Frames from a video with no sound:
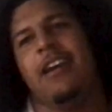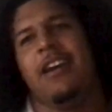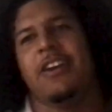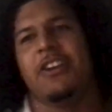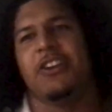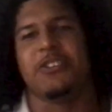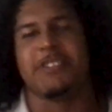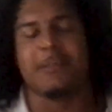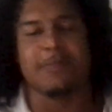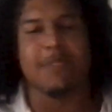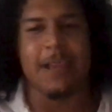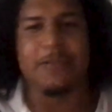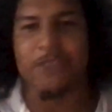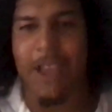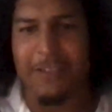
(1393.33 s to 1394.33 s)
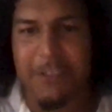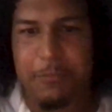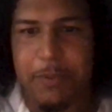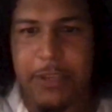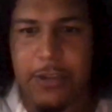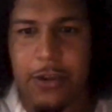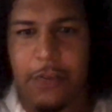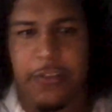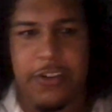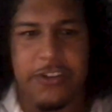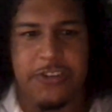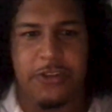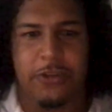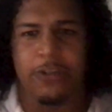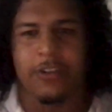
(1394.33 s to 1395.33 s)
you know, sometimes you have to peek over
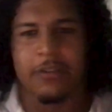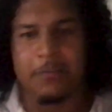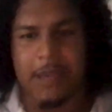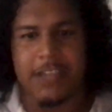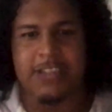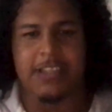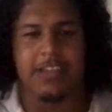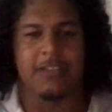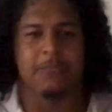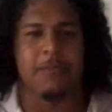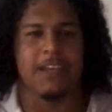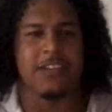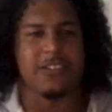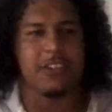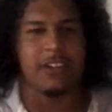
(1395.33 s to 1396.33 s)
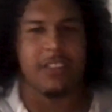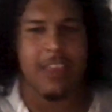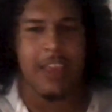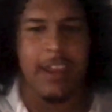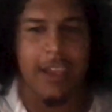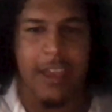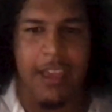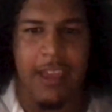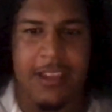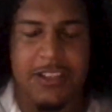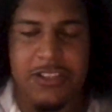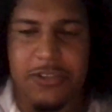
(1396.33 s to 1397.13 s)
your shoulder and make make sure that uh,